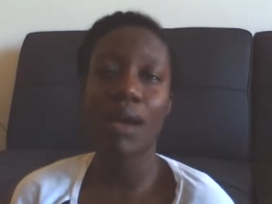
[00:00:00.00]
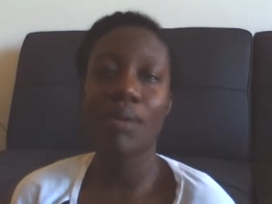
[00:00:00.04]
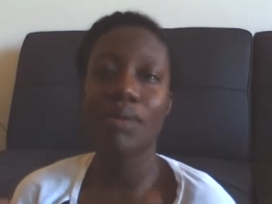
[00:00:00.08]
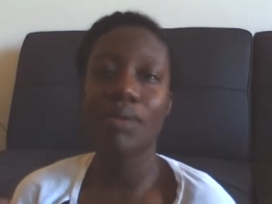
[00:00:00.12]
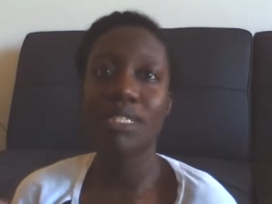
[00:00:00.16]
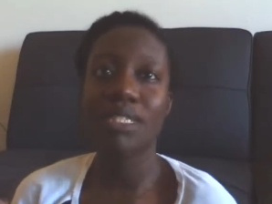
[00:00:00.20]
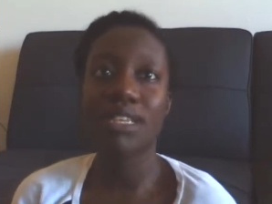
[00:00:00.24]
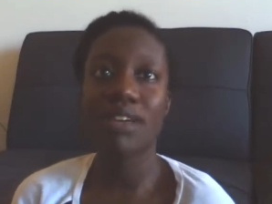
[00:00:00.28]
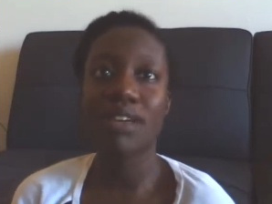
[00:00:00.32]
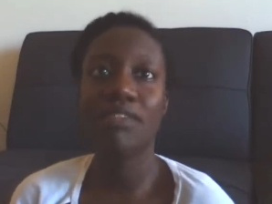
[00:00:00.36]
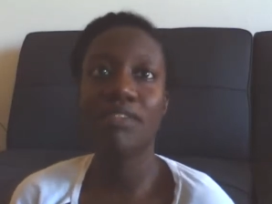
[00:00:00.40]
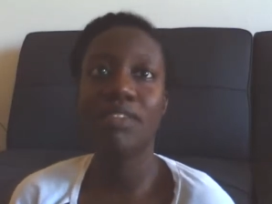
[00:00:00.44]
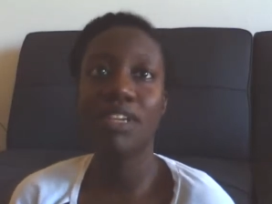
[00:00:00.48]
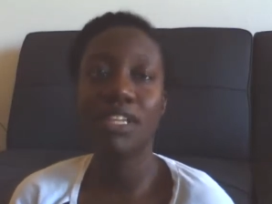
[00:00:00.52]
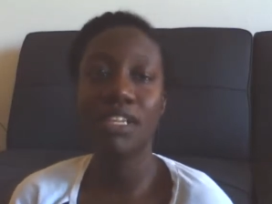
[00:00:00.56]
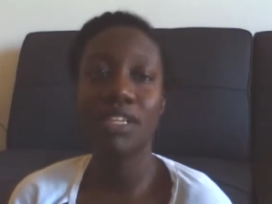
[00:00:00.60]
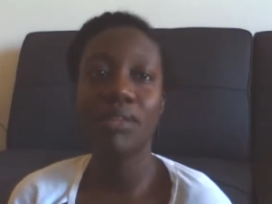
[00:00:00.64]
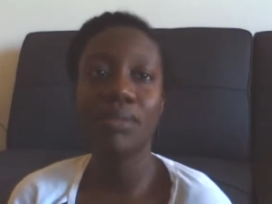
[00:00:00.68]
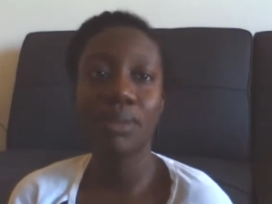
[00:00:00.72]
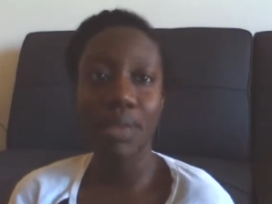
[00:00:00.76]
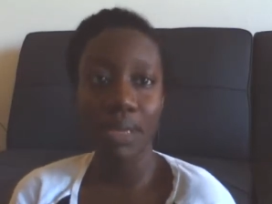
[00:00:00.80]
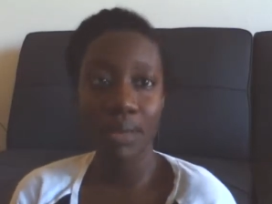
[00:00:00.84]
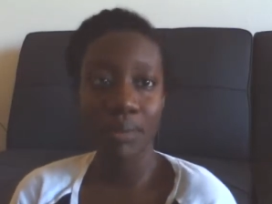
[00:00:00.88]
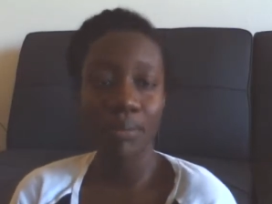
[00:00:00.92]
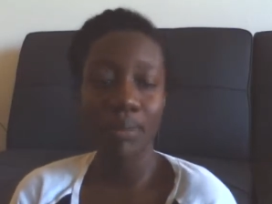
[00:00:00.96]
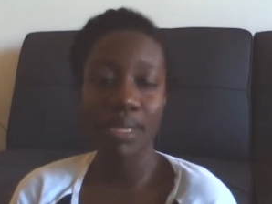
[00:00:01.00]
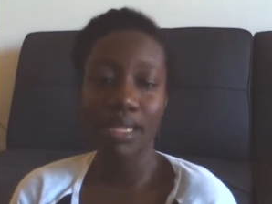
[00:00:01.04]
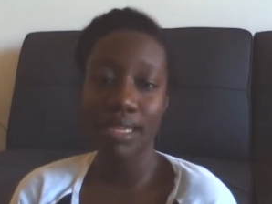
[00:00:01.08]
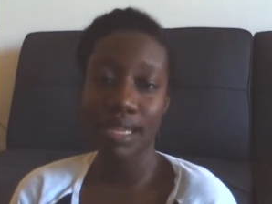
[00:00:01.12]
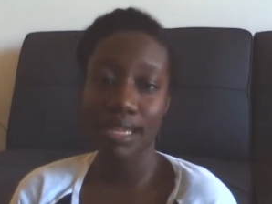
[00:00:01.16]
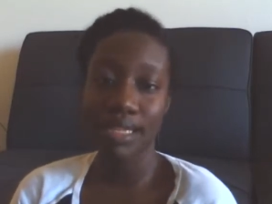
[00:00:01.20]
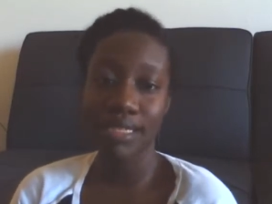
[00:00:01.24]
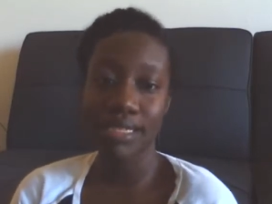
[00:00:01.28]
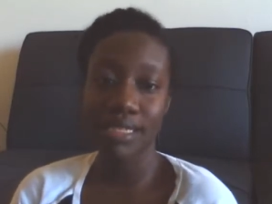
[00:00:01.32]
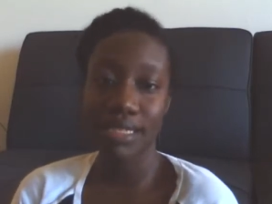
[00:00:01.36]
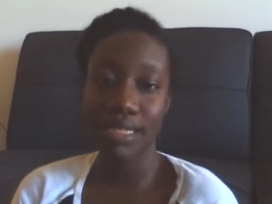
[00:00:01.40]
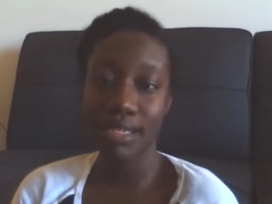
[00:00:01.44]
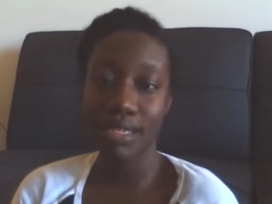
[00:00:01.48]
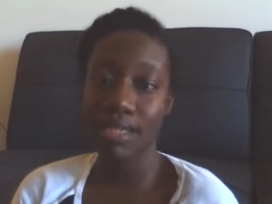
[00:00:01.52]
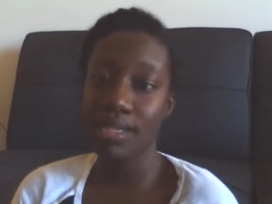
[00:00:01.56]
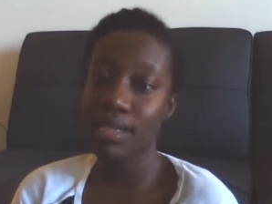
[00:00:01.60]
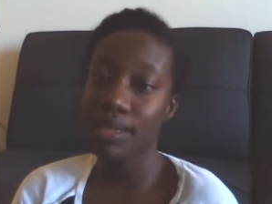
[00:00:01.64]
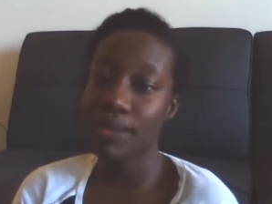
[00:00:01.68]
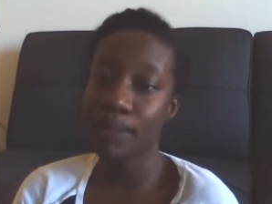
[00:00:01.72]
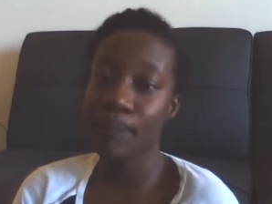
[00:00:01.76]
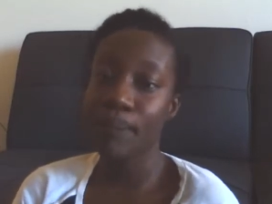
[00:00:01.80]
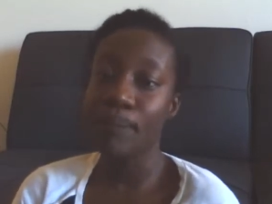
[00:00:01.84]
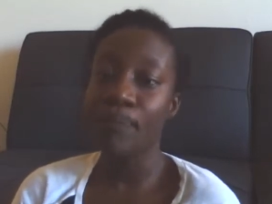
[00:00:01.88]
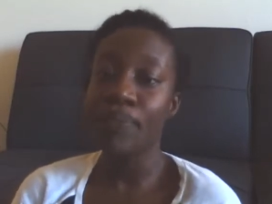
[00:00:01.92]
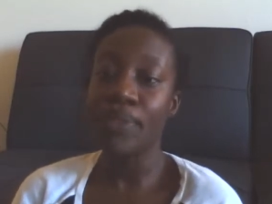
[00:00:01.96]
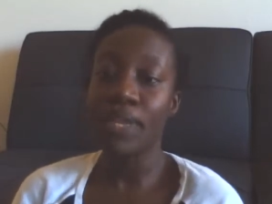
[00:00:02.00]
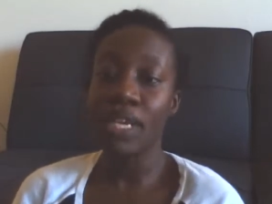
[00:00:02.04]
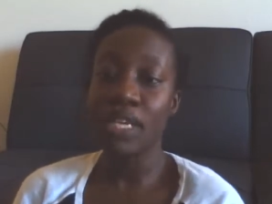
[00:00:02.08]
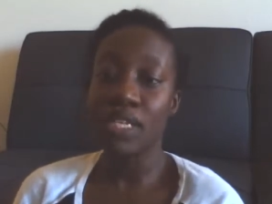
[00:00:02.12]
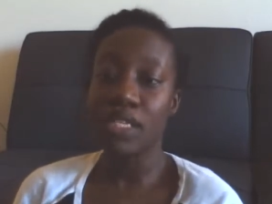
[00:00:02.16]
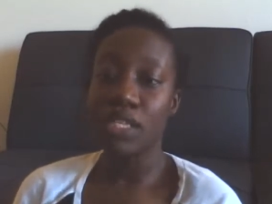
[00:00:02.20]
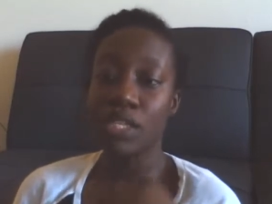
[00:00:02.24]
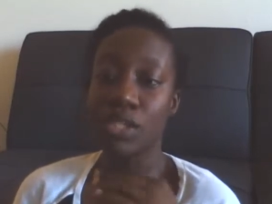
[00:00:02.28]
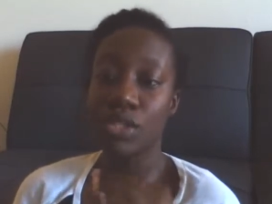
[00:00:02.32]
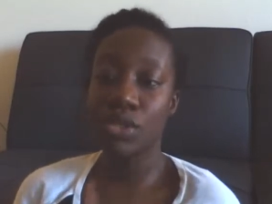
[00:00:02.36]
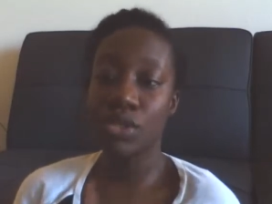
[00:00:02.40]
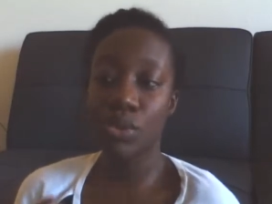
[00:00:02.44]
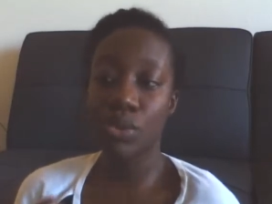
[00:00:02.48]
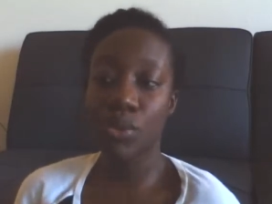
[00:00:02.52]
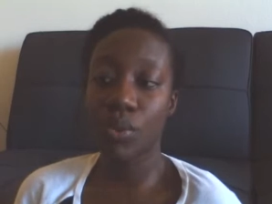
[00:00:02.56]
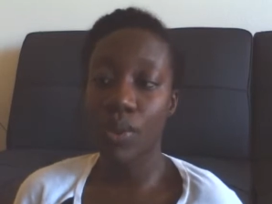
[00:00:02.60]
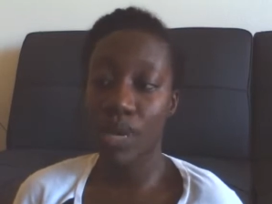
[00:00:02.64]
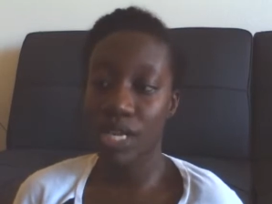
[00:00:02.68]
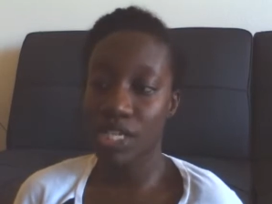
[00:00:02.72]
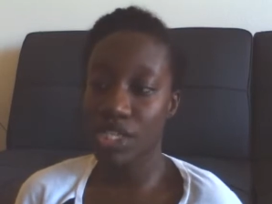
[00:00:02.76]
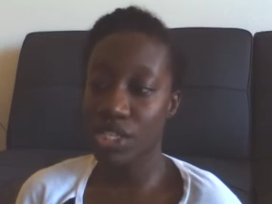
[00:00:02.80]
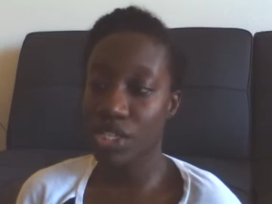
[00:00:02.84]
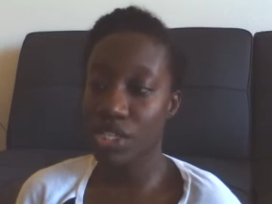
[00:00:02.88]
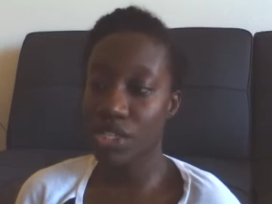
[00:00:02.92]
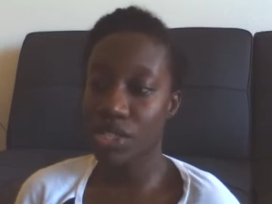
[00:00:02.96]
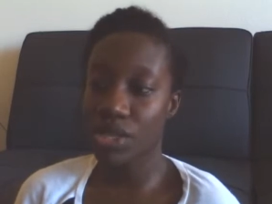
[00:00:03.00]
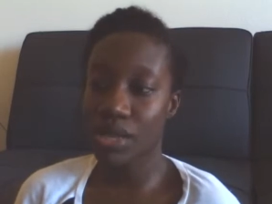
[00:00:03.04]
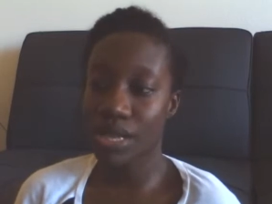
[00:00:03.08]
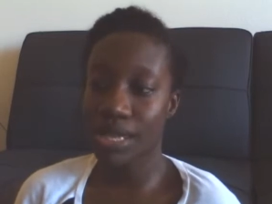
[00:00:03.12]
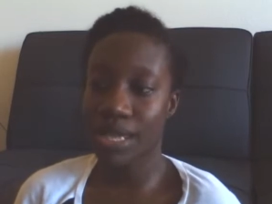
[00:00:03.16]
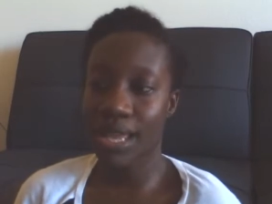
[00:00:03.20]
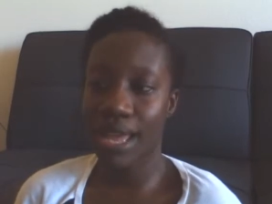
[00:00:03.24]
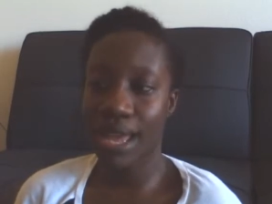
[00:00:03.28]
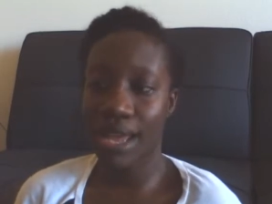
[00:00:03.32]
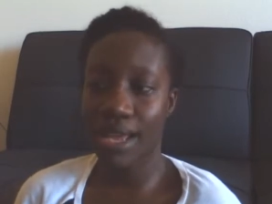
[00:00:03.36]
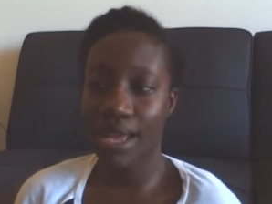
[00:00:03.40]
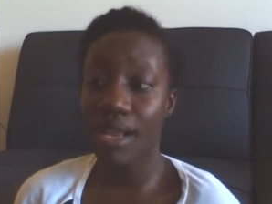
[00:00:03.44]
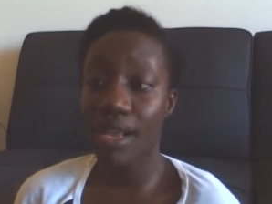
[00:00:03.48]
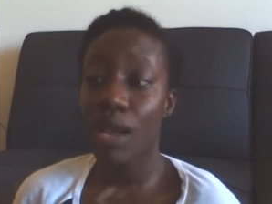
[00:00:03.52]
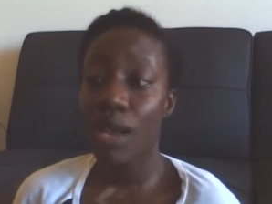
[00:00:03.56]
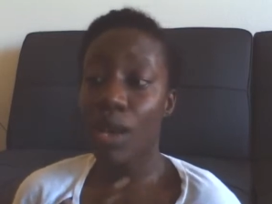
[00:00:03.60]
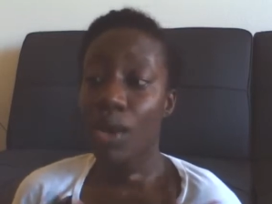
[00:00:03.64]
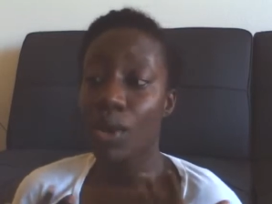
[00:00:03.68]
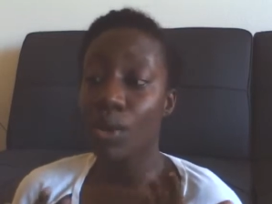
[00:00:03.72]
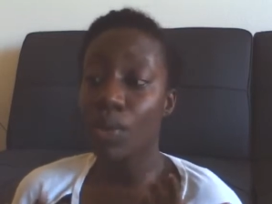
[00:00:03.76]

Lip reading: I would definitely recommend that CD to do questions online.